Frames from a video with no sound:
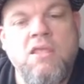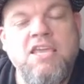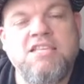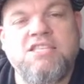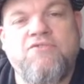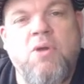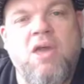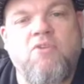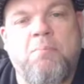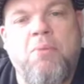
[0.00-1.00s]
is if you
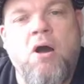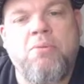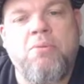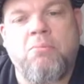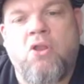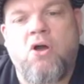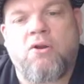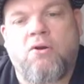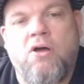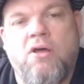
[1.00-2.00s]
have a pop-up
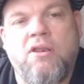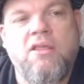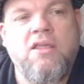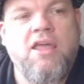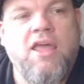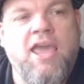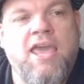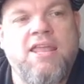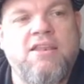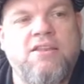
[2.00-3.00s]
blocker on.
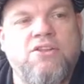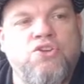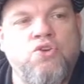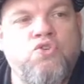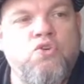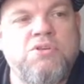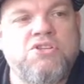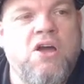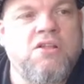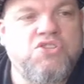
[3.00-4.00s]
And YouTube
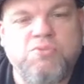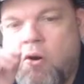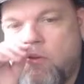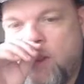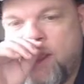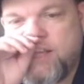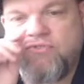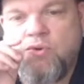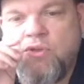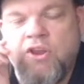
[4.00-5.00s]
has gotten smart the last
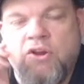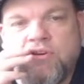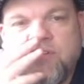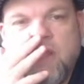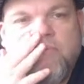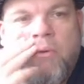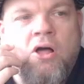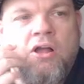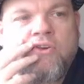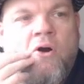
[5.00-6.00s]
few years, and they've
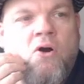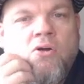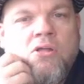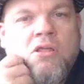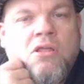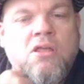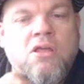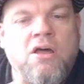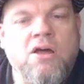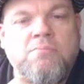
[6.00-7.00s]
blocked all
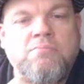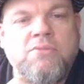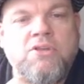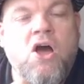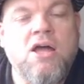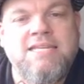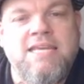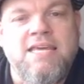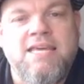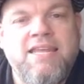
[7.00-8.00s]
uh,
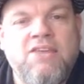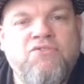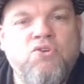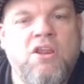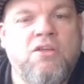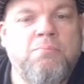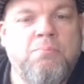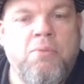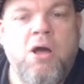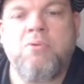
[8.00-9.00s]
content if you have got a
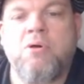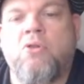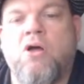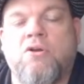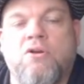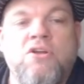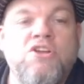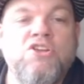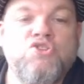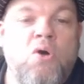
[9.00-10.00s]
pop-up blocker.
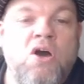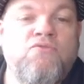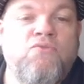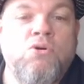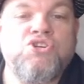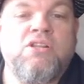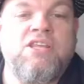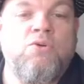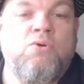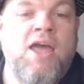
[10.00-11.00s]
So
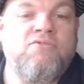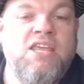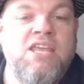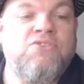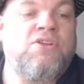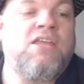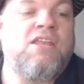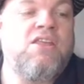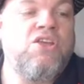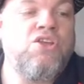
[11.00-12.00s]
unfortunately, you'll have to either get